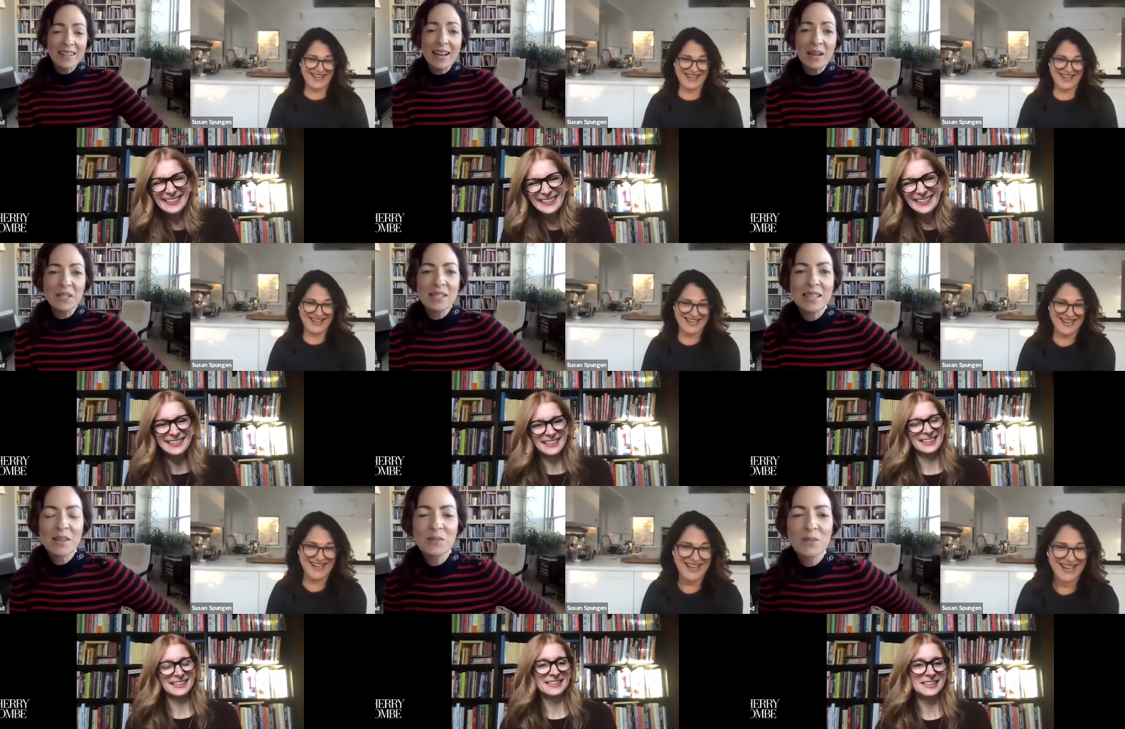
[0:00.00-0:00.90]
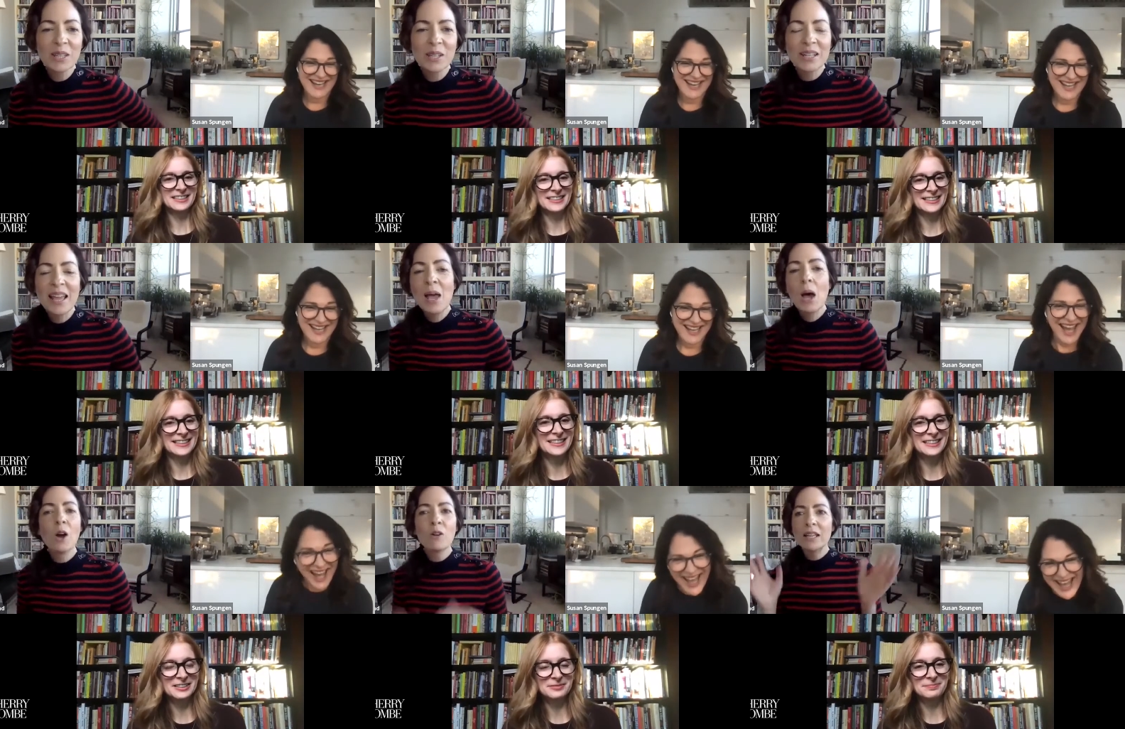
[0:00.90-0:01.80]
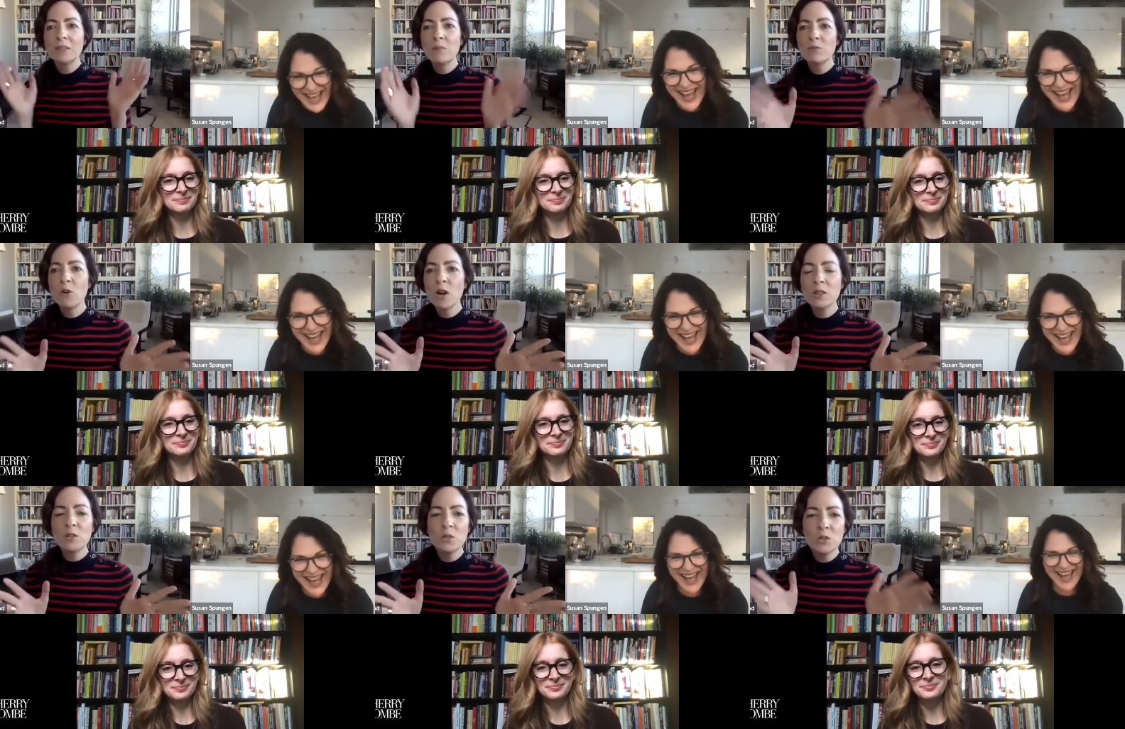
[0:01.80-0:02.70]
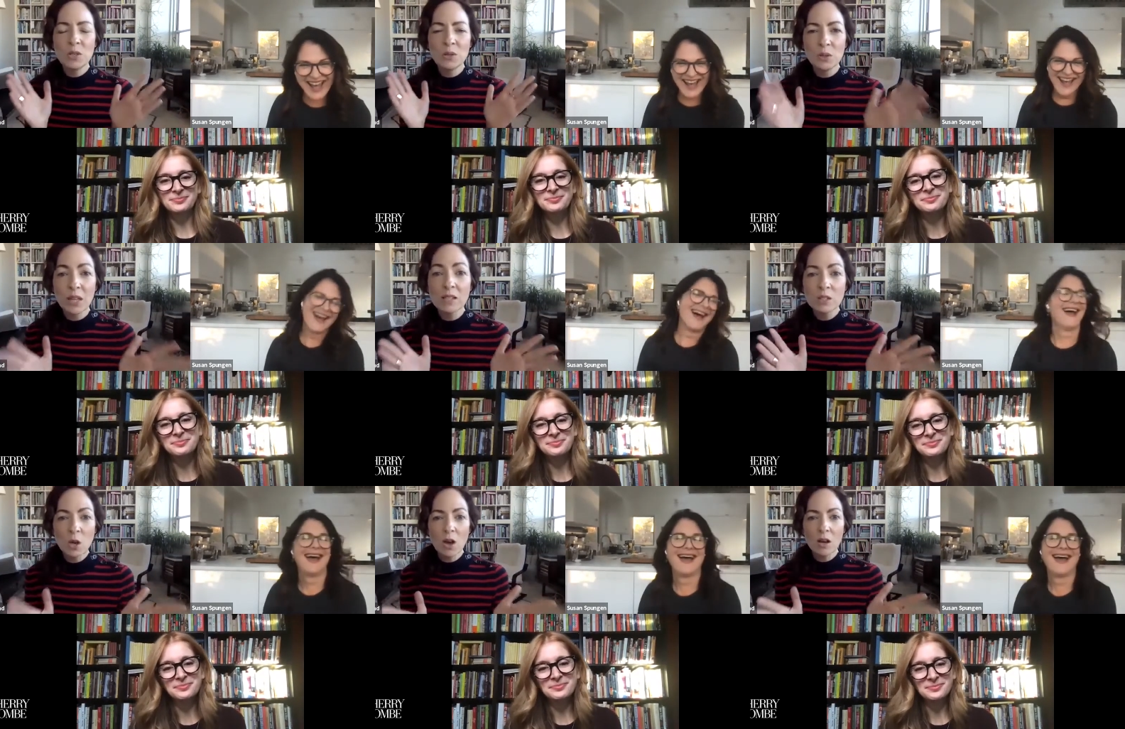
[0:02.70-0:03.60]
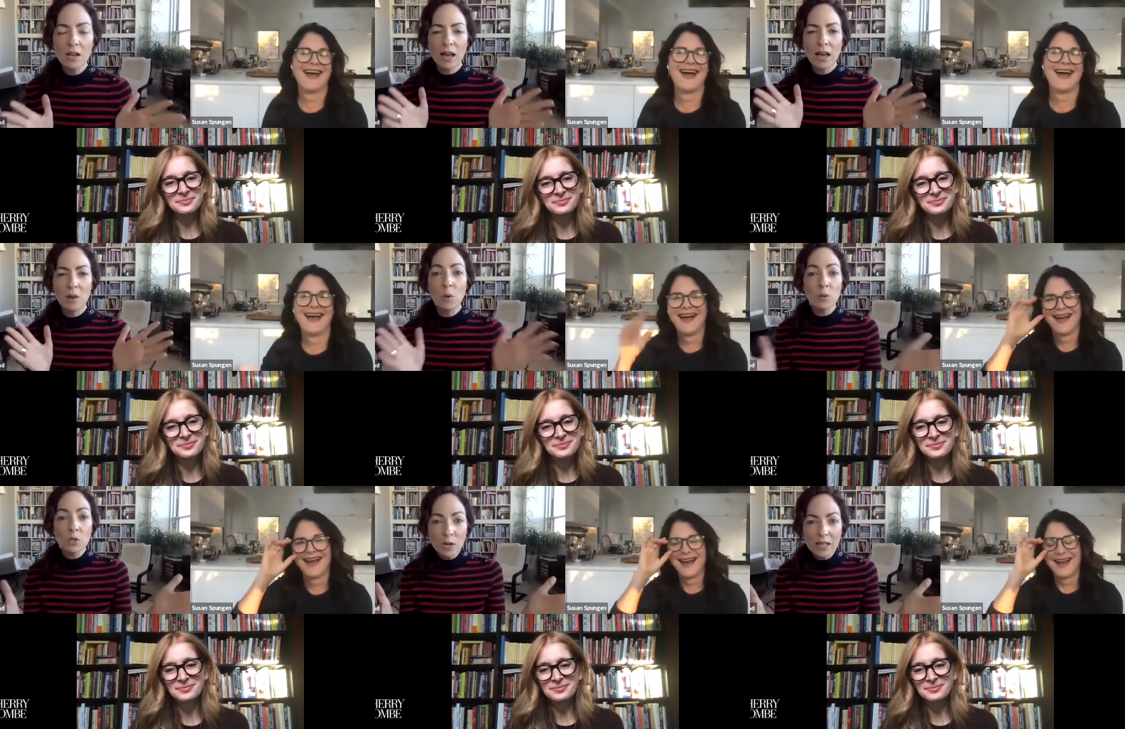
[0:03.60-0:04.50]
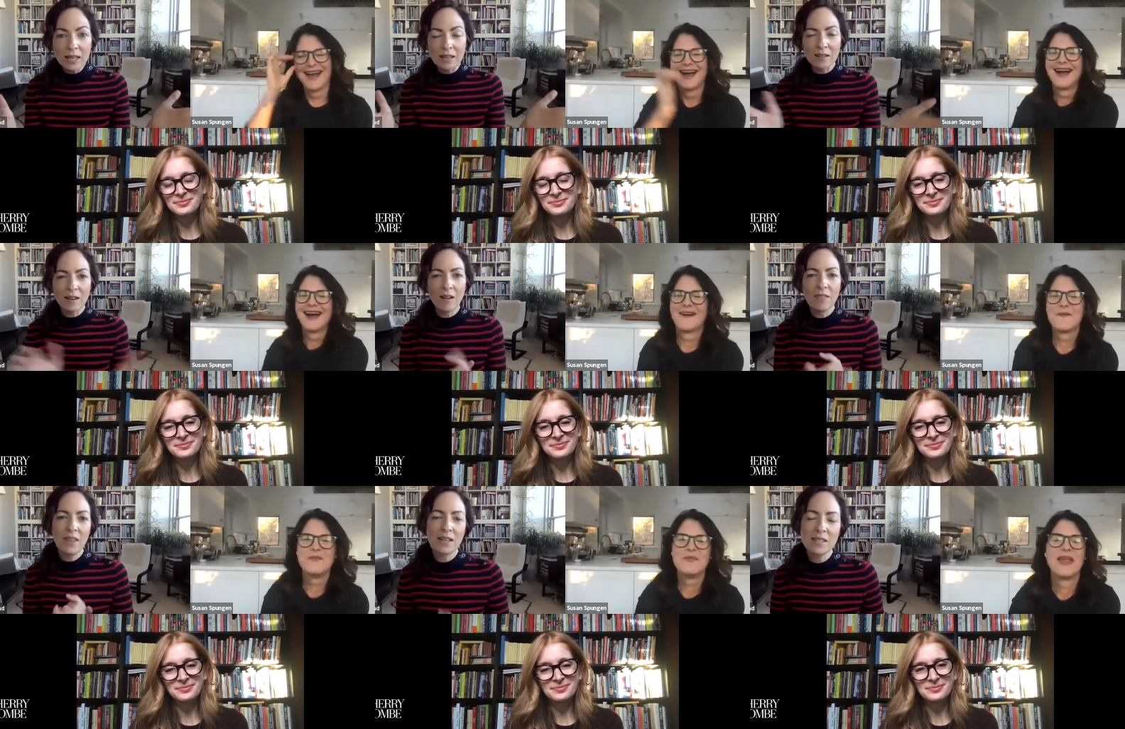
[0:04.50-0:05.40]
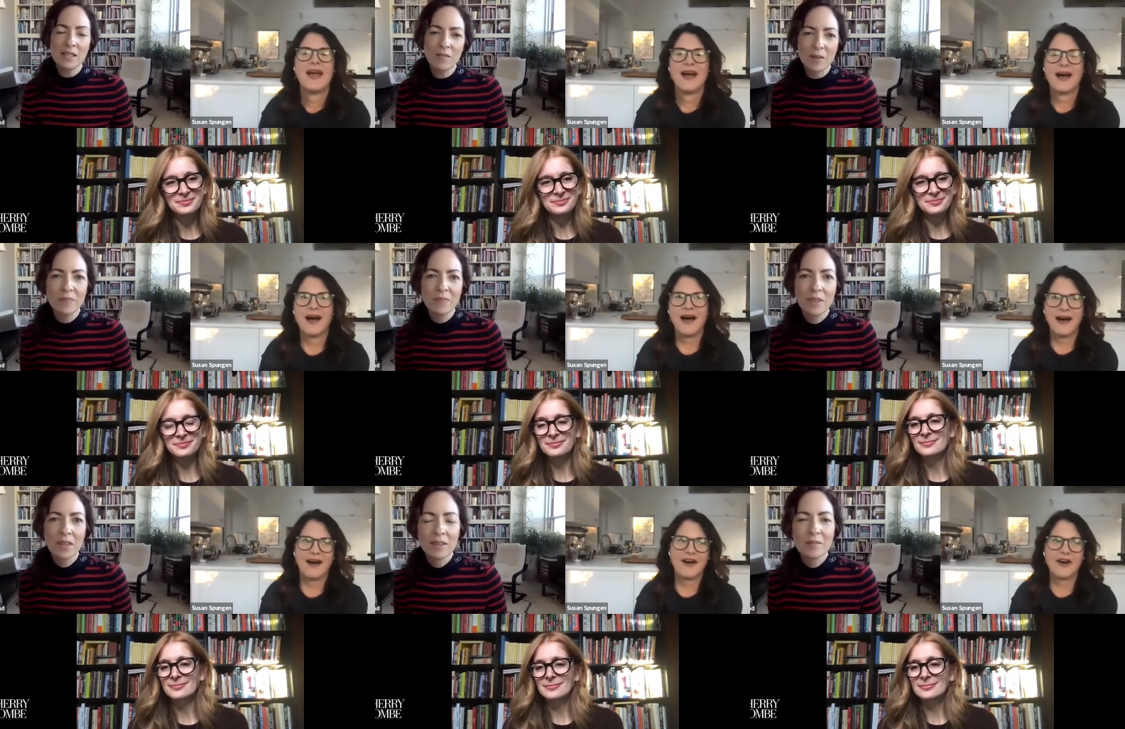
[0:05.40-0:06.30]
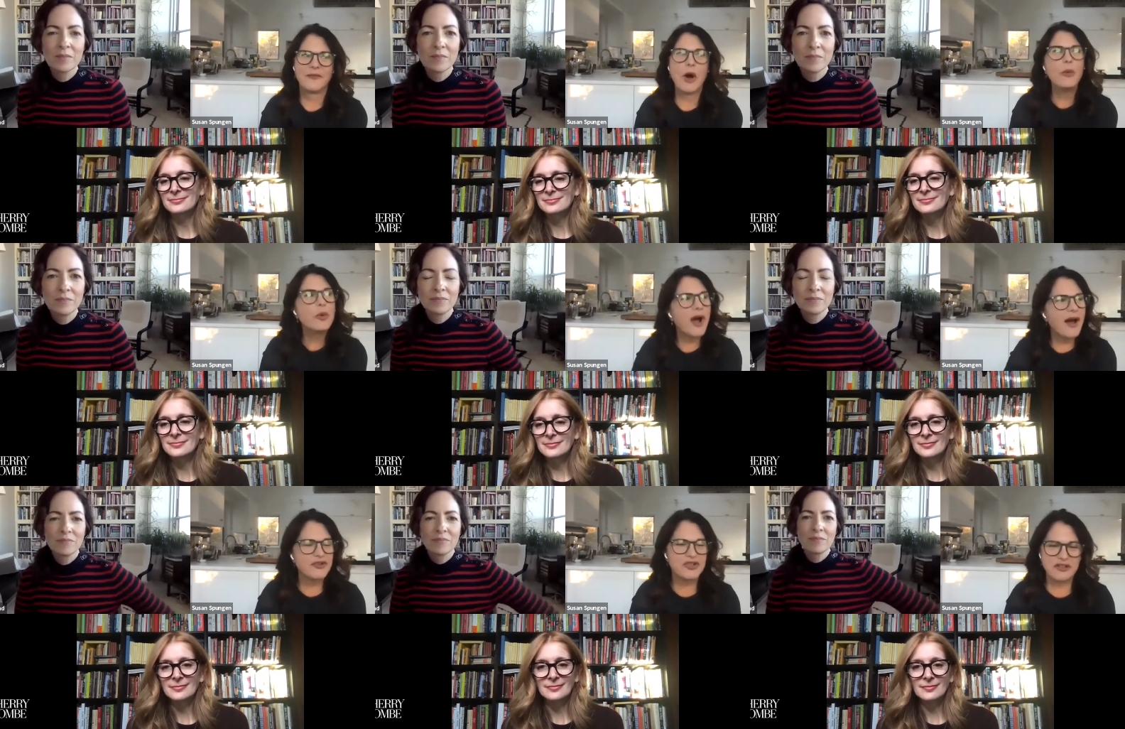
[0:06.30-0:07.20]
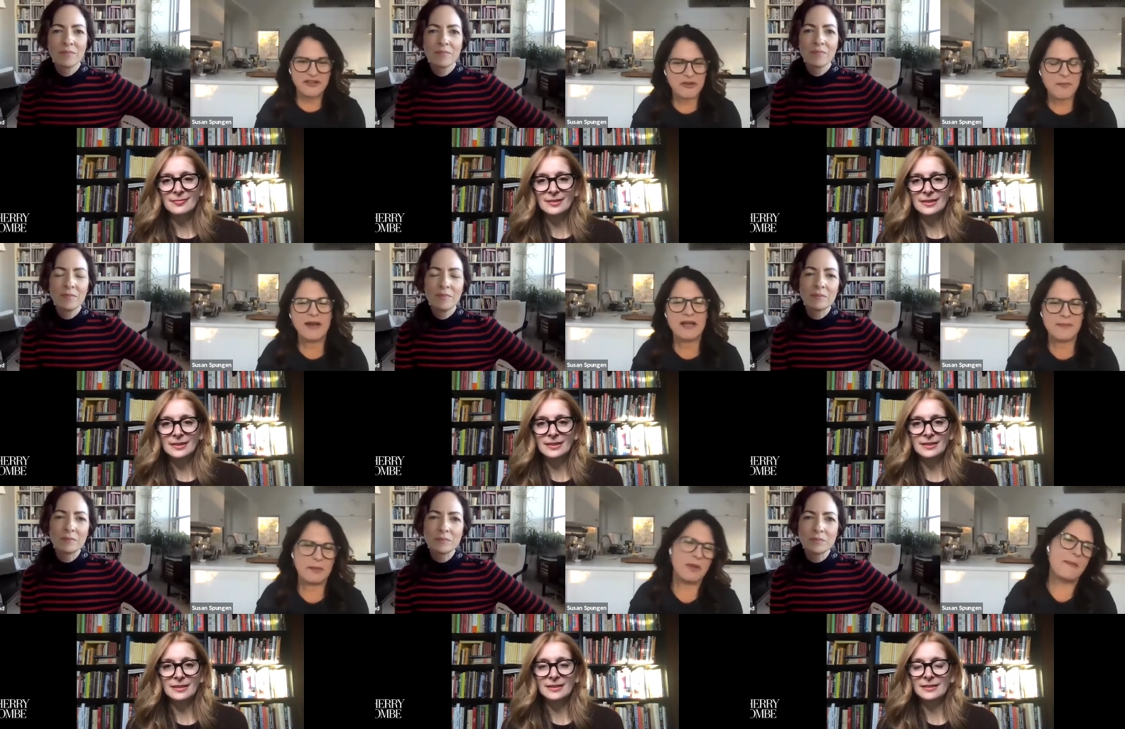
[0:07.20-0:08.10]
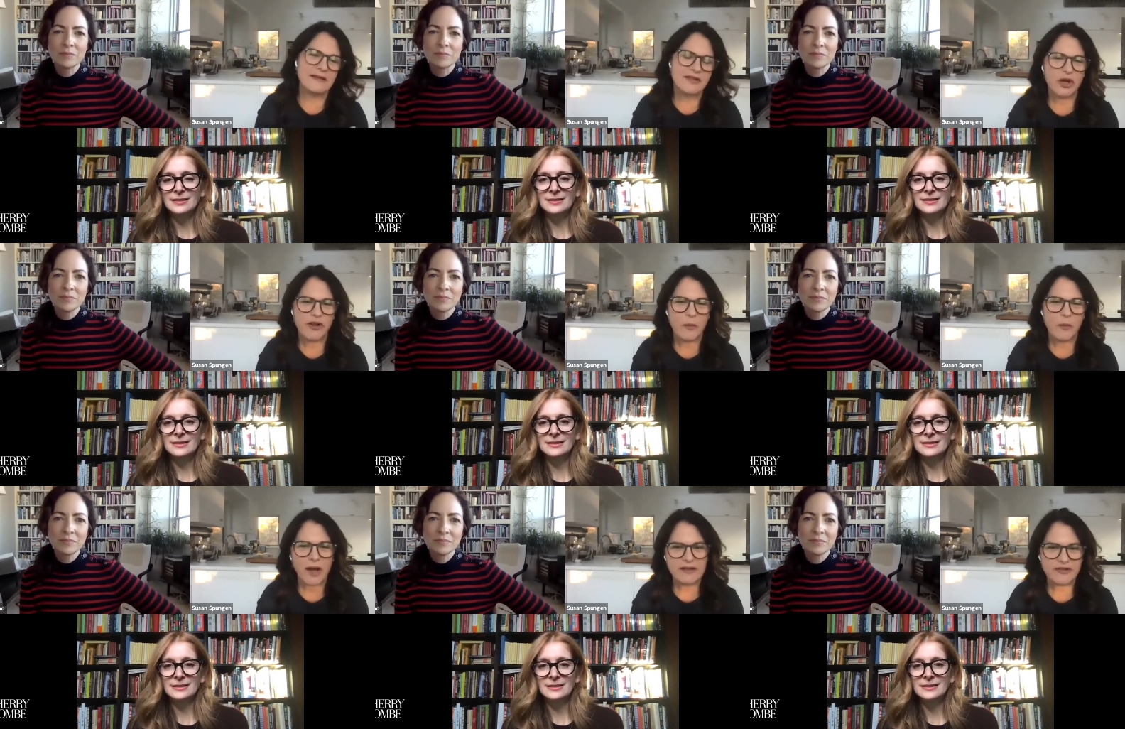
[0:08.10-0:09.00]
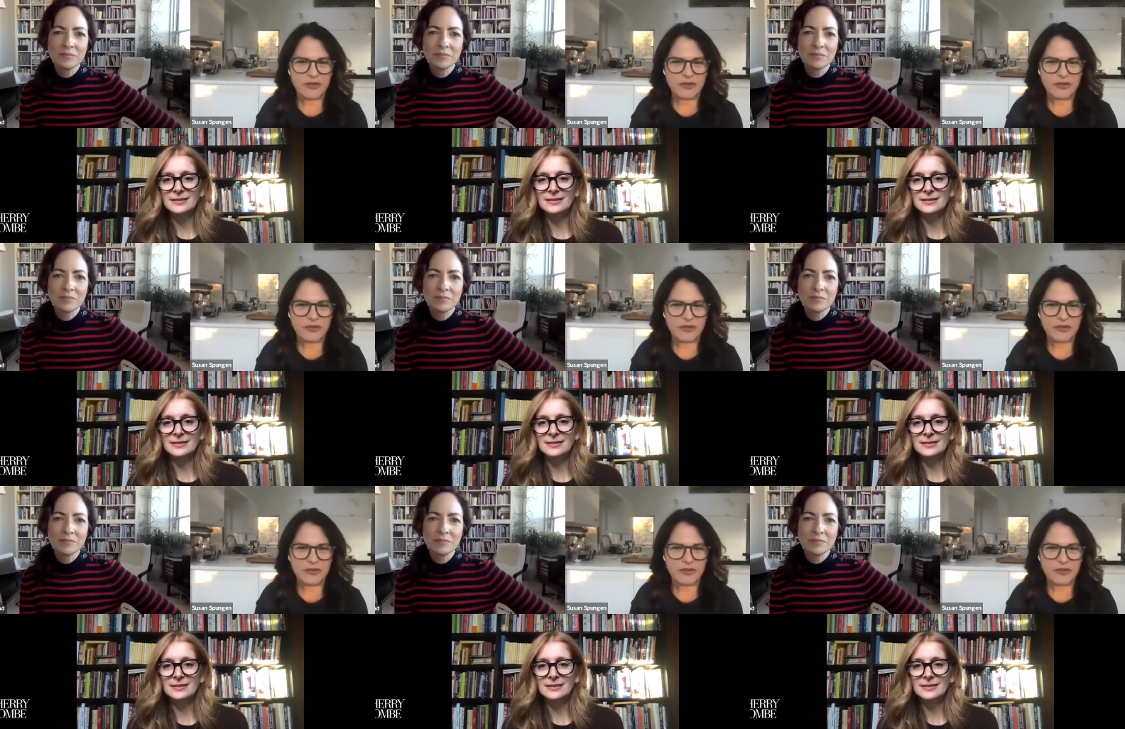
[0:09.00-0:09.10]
Speaker 1: that actually sounds really good. All right. Before I lose you two, let's talk uh, what we're drinking on Thanksgiving.
Speaker 2: Oh, oh gosh. You just reminded me we meant to go to the wine